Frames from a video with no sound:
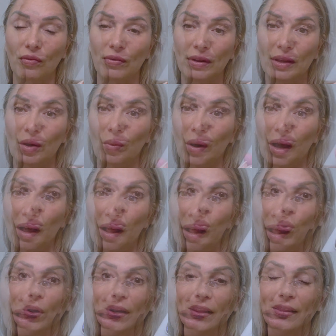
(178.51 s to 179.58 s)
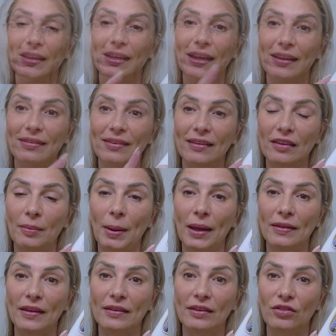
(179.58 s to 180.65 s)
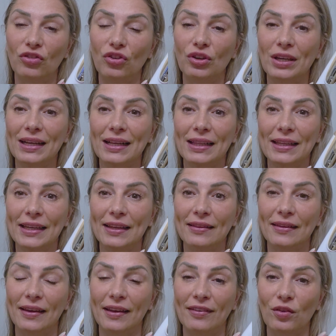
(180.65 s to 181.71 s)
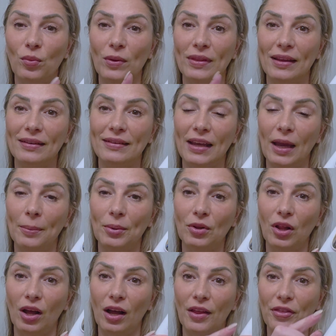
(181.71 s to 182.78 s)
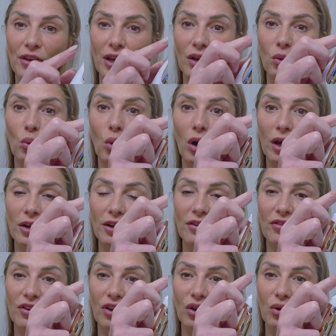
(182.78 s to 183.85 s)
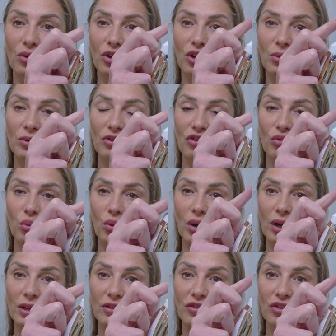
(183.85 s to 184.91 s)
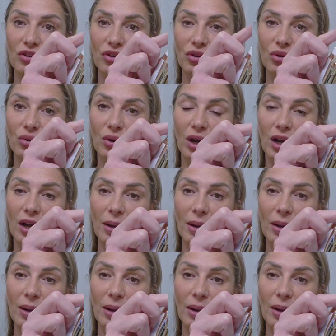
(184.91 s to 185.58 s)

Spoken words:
really well. One of the nice things about this is you can clean this with a damp cloth and water. So you would just want to